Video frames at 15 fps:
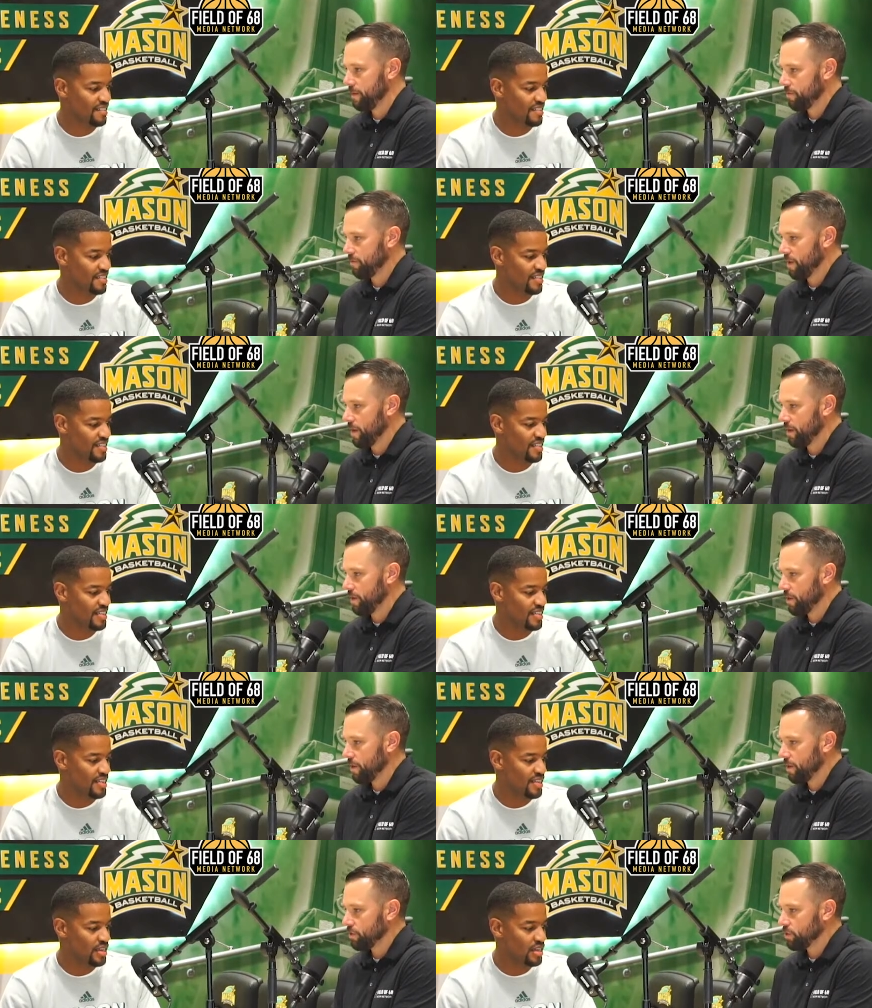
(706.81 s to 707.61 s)
Speaker 1: right?
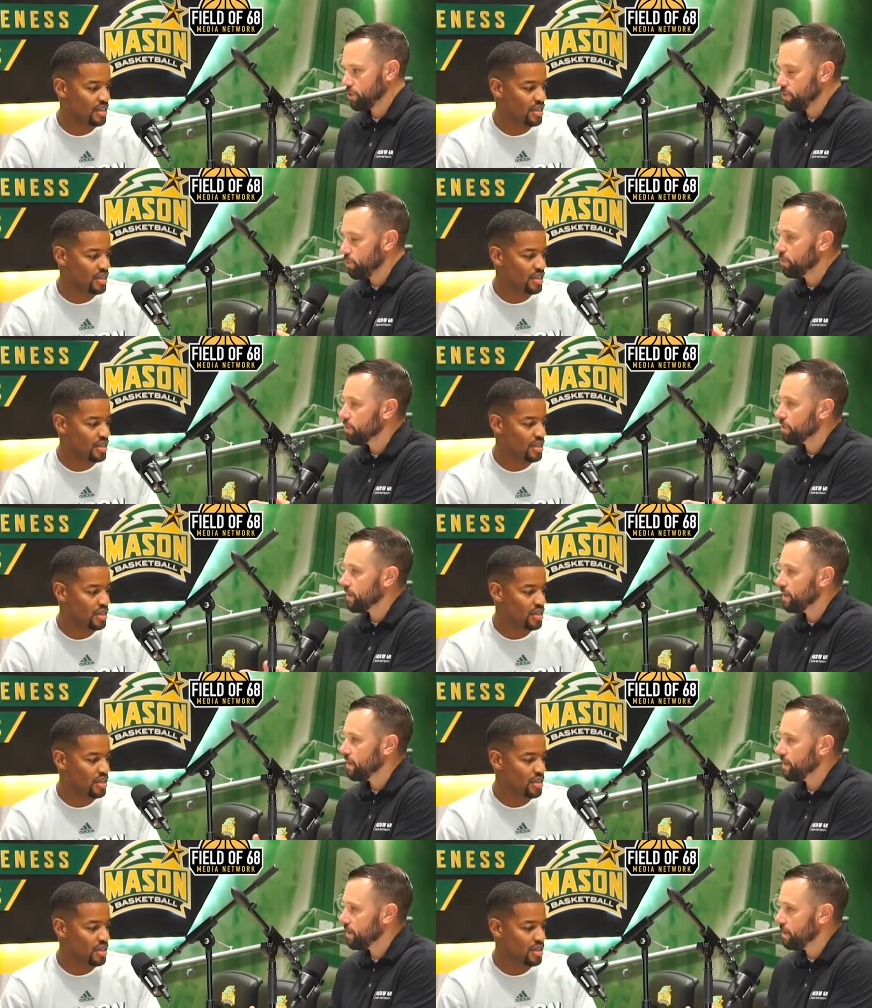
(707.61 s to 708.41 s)
So you were a
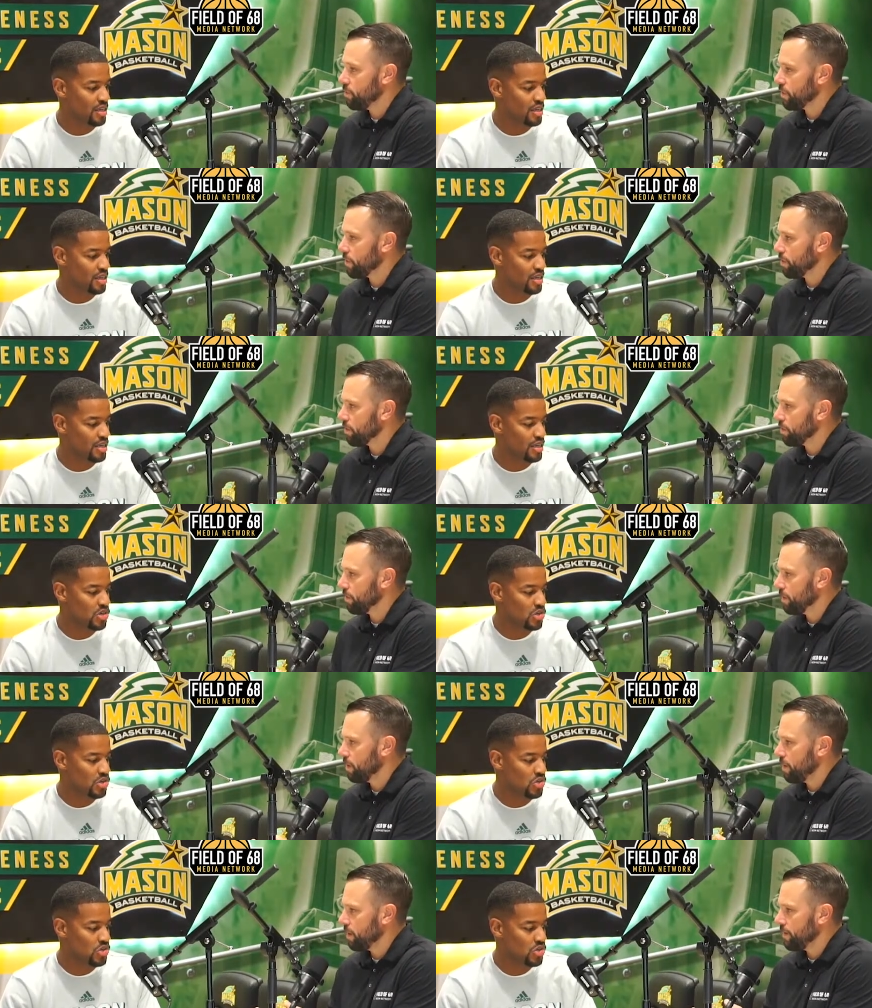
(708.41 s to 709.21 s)
kid, you were
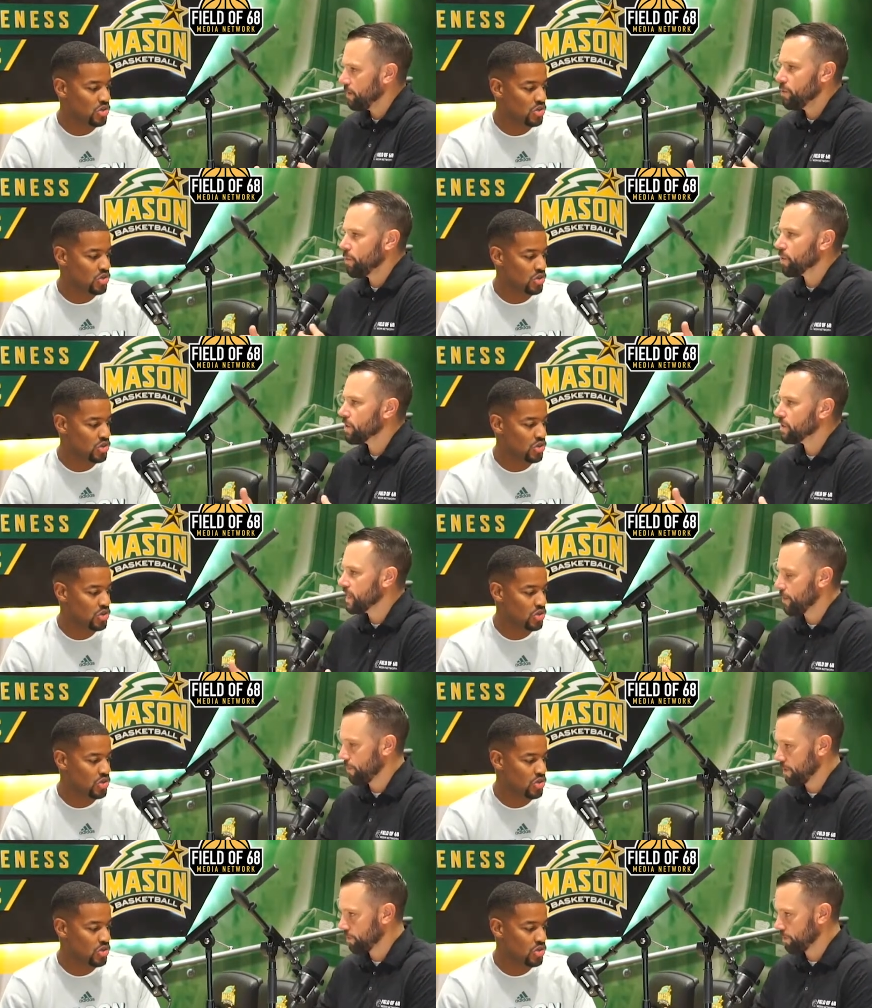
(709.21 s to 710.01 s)
you weren't a top
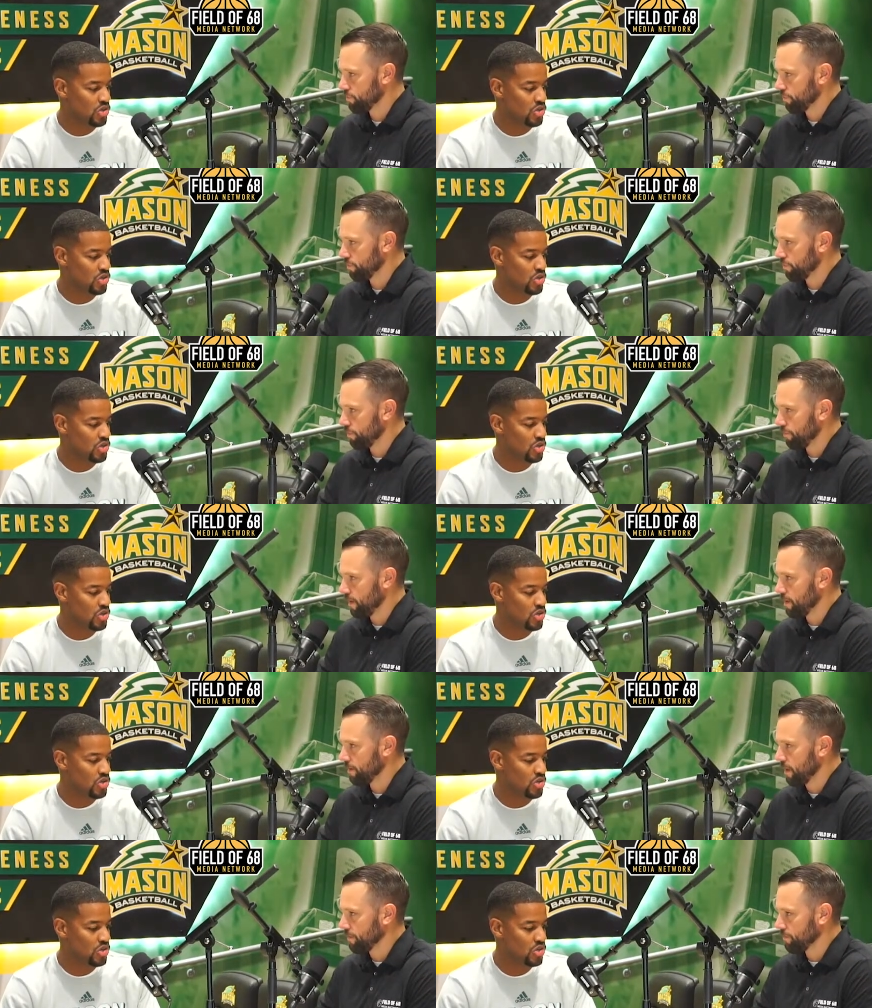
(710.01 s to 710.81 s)
100 recruit,
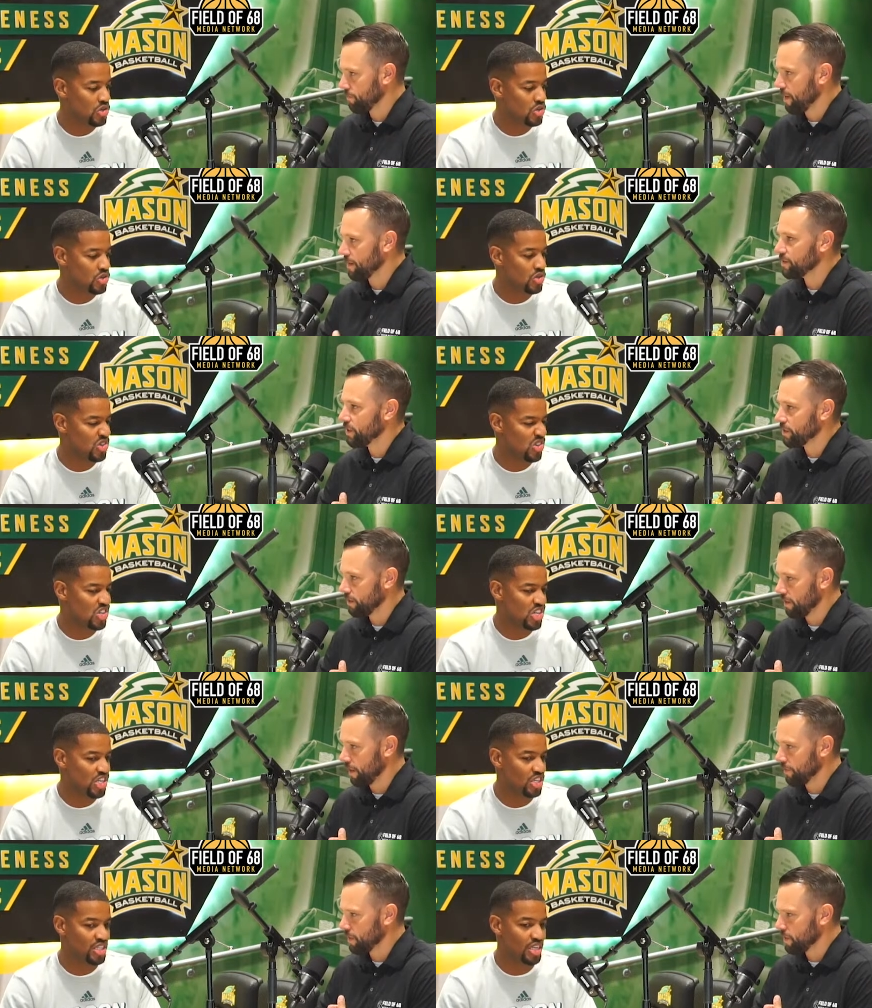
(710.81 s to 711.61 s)
right? I, I checked it.
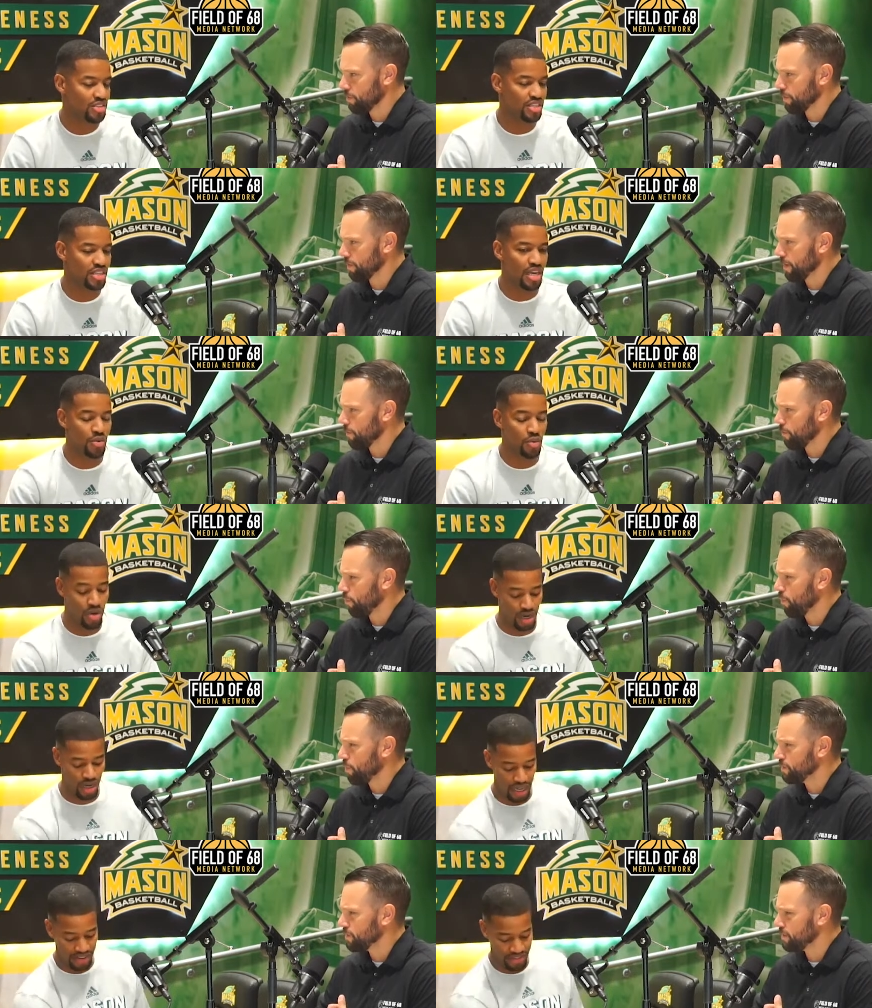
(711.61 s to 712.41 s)
Just I think outside, you were like
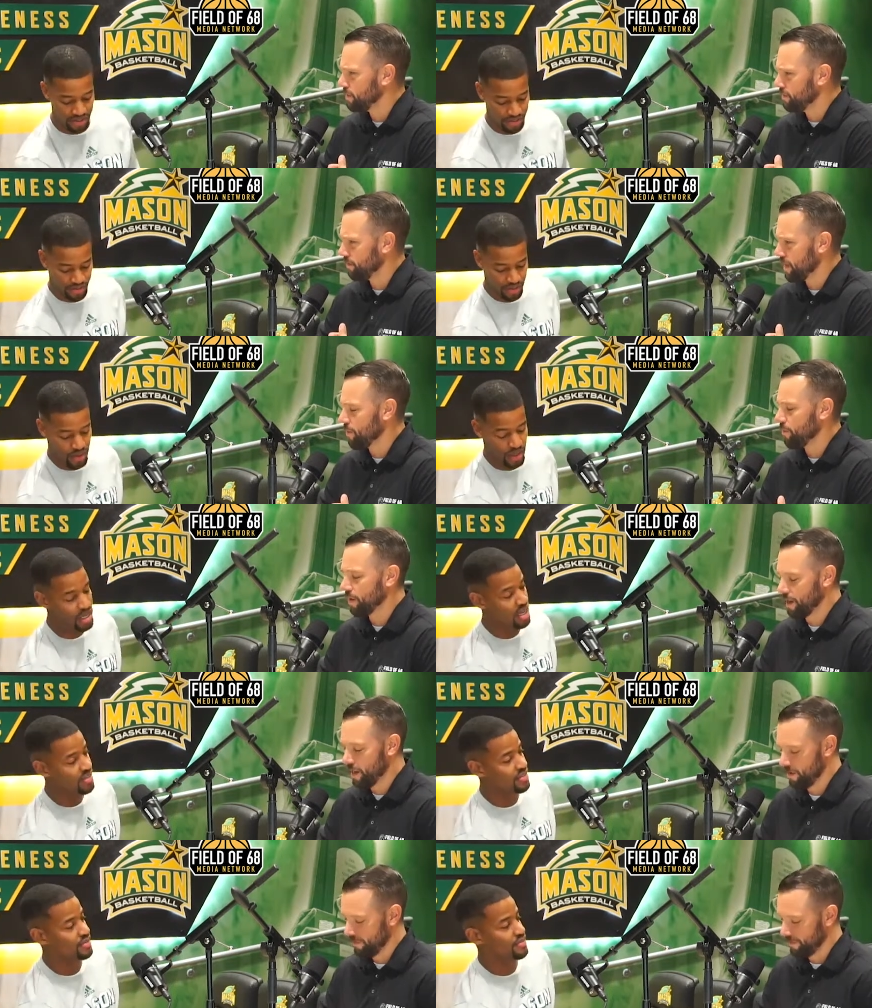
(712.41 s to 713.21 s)
111. yeah,
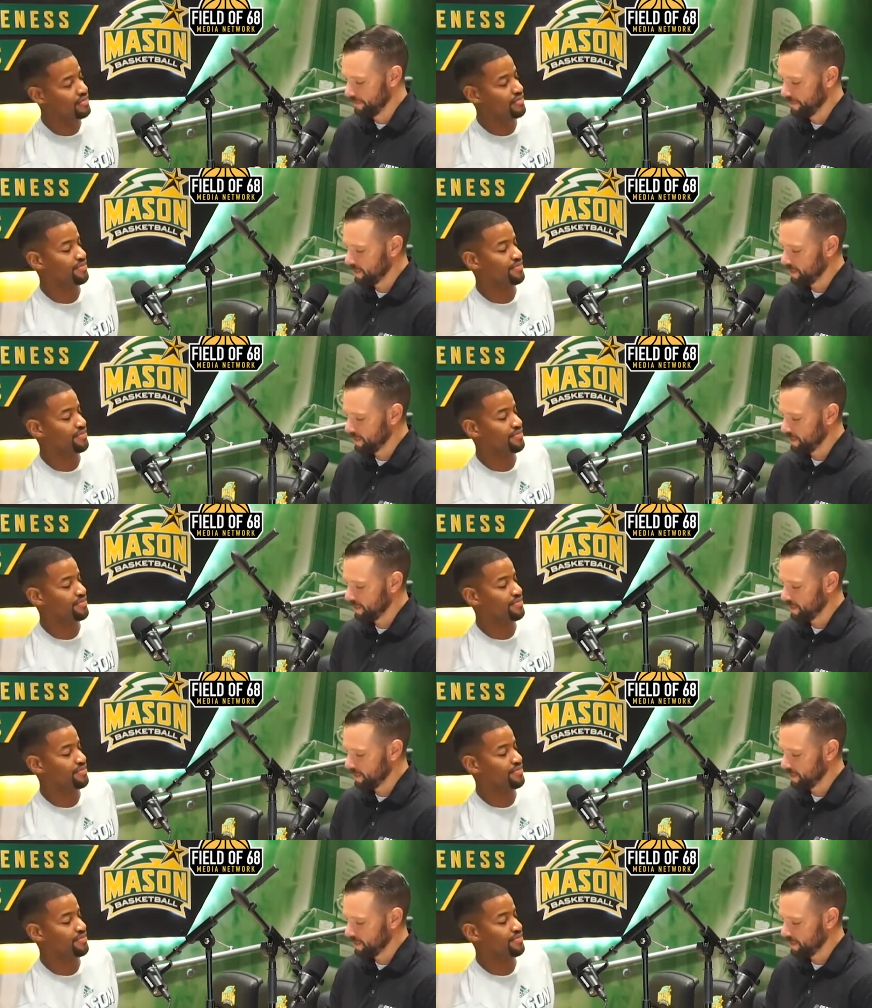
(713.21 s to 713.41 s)
111. 111.